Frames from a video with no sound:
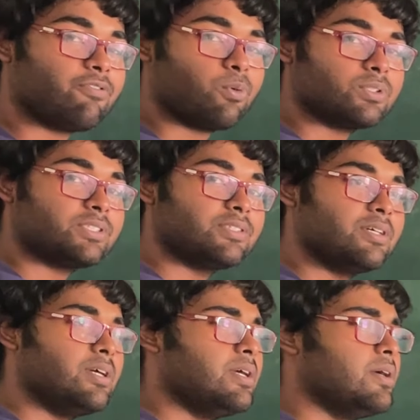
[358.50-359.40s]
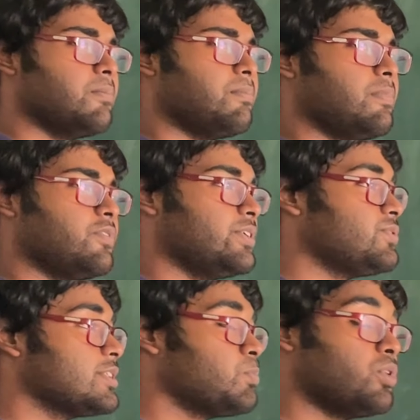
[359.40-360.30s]
force, which
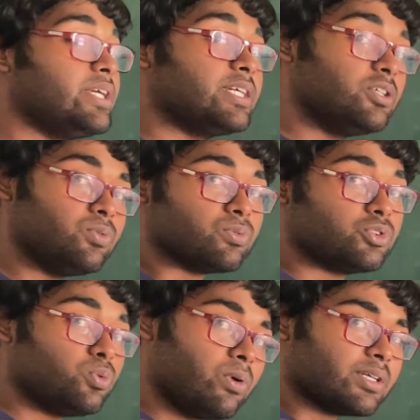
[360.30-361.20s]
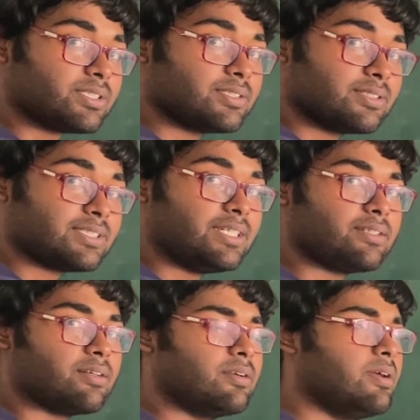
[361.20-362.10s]
was pulling you towards the
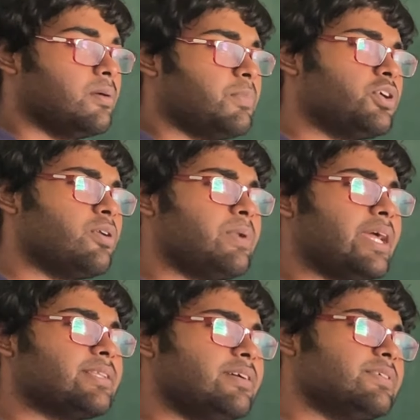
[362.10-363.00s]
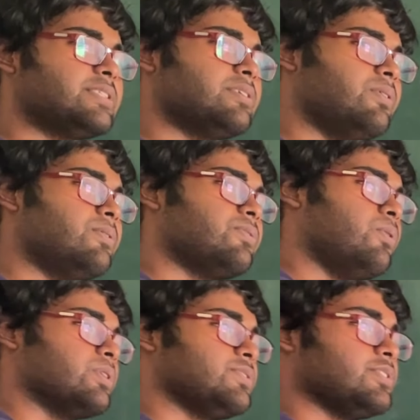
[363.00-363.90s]
center. But you will be like, there was no
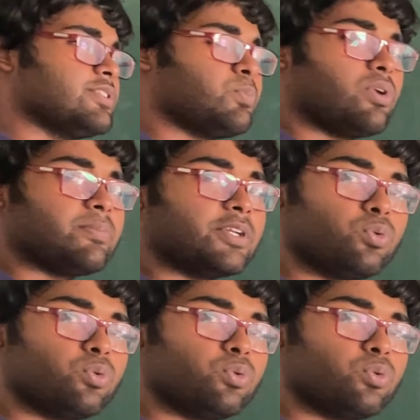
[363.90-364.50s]
force which was pulling me